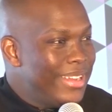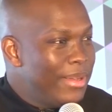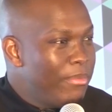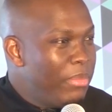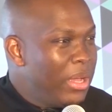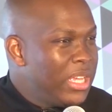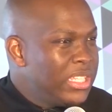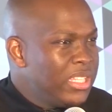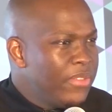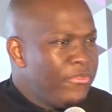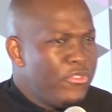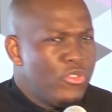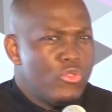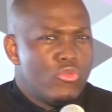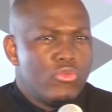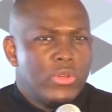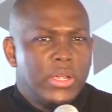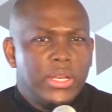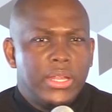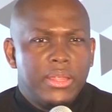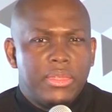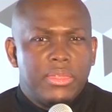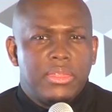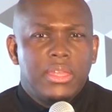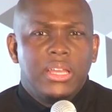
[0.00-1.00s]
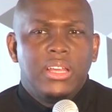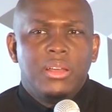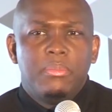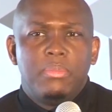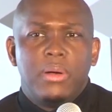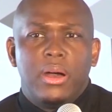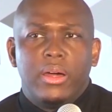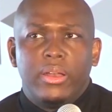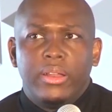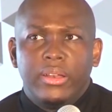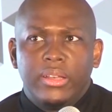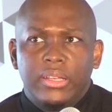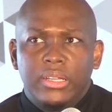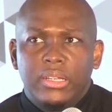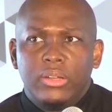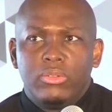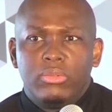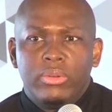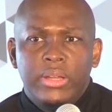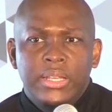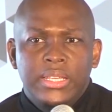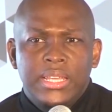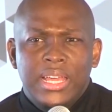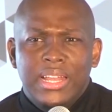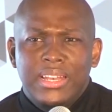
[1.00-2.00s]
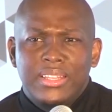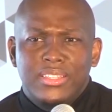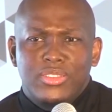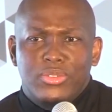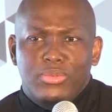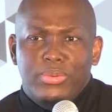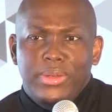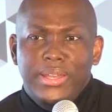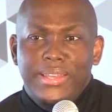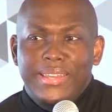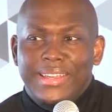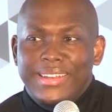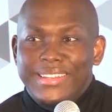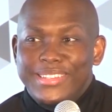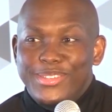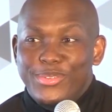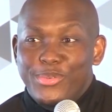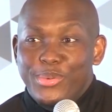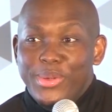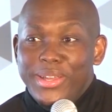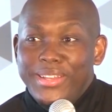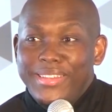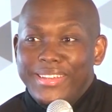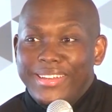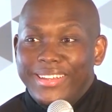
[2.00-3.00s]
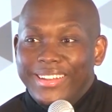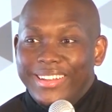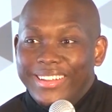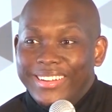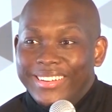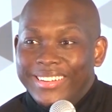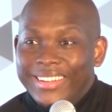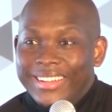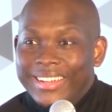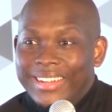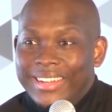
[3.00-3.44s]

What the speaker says: Because if you really think about it, a retailer is a retailer.